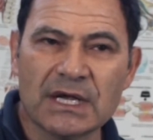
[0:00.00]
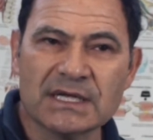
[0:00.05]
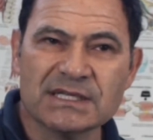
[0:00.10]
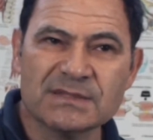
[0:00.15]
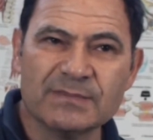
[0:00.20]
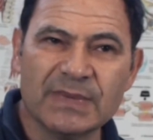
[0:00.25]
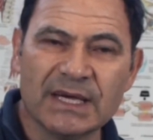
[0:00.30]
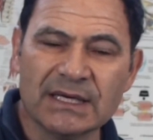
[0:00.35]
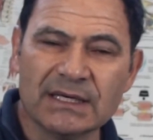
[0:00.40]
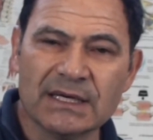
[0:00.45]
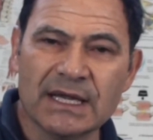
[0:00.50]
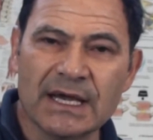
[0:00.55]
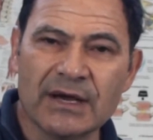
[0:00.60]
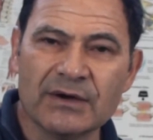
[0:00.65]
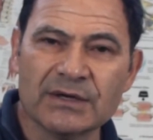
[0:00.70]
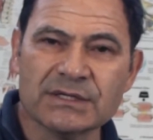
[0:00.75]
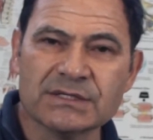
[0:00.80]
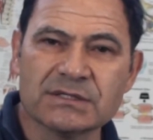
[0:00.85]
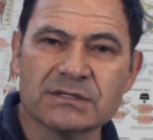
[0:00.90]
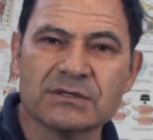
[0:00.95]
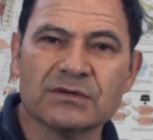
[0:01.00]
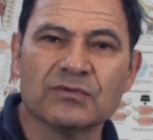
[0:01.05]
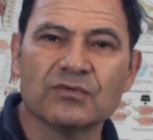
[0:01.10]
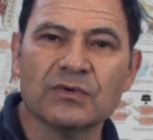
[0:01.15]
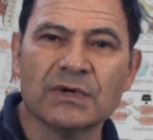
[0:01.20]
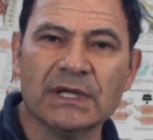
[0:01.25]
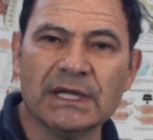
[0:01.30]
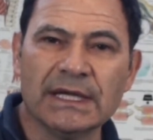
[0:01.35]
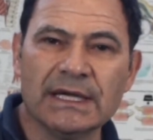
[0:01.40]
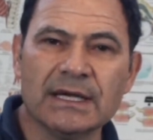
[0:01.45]
aspect now is to
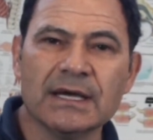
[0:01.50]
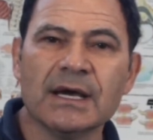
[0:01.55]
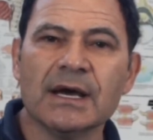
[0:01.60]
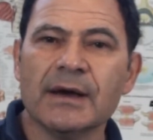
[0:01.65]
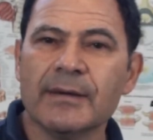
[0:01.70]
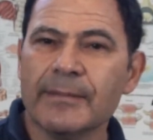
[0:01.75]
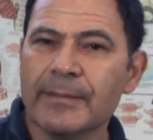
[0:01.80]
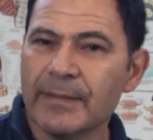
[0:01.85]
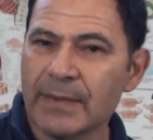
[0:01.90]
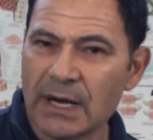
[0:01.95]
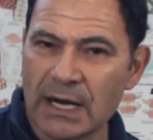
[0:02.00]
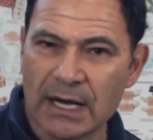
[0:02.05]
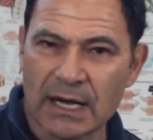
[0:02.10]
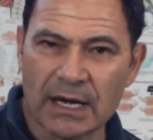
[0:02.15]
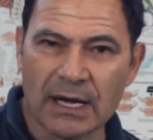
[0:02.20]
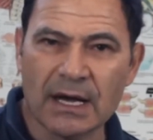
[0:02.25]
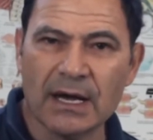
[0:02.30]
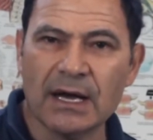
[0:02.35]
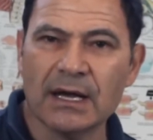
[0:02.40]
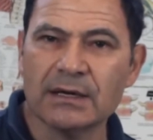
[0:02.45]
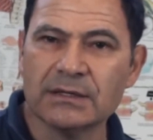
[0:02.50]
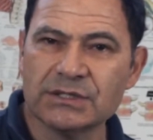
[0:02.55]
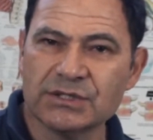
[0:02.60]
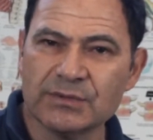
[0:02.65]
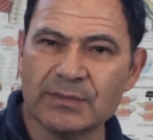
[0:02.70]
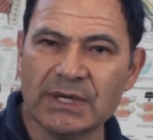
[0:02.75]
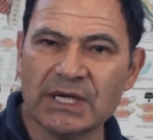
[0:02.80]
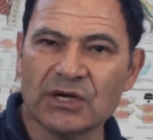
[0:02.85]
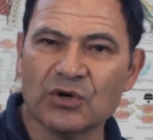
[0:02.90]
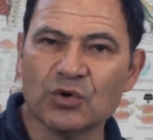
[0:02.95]
really to
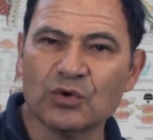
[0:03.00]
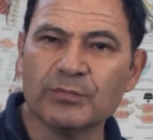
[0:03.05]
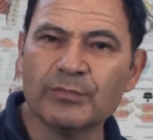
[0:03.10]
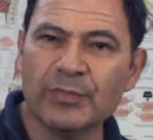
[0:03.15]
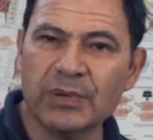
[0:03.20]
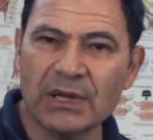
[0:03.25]
be a good